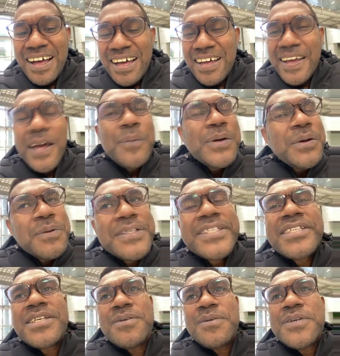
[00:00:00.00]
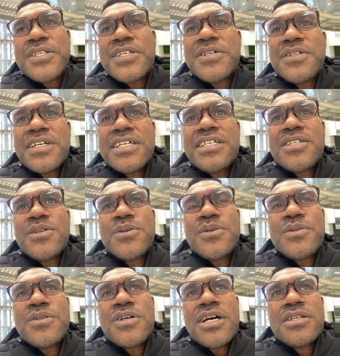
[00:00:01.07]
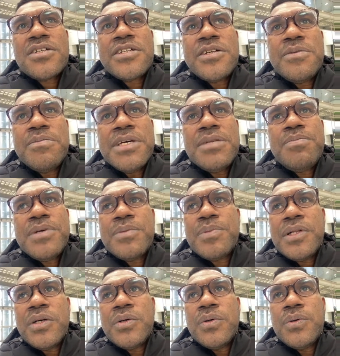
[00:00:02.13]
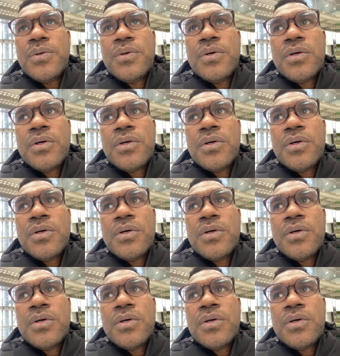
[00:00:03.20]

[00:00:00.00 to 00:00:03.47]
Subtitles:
Yeah, but it was so nice to actually meet people who